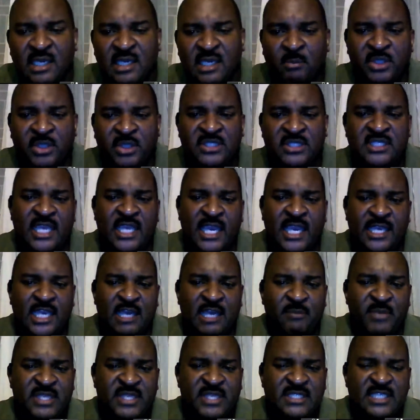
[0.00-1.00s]
put together
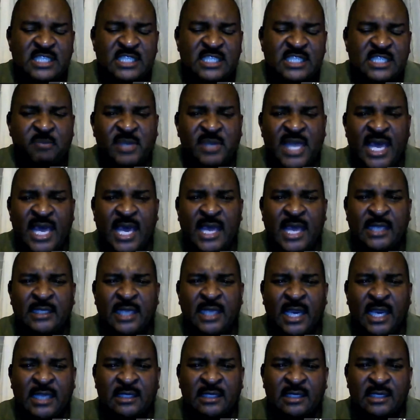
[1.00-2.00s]
a business plan
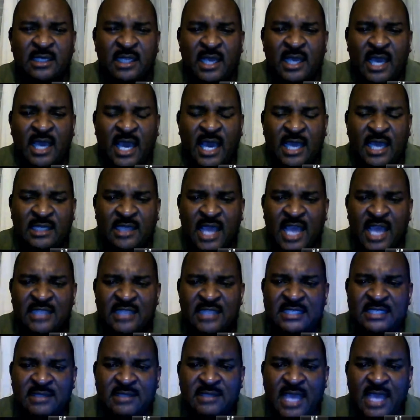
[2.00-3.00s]

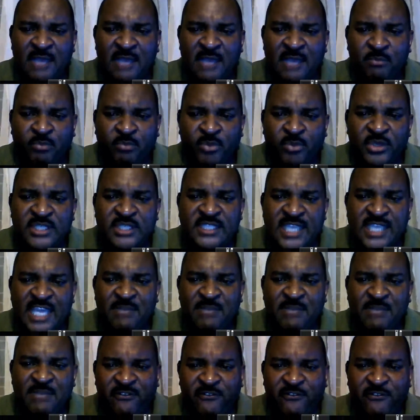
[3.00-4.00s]
and
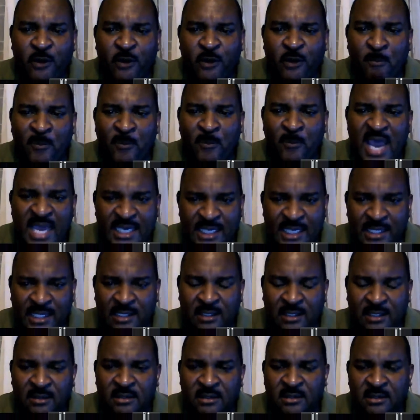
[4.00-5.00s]
present before a panel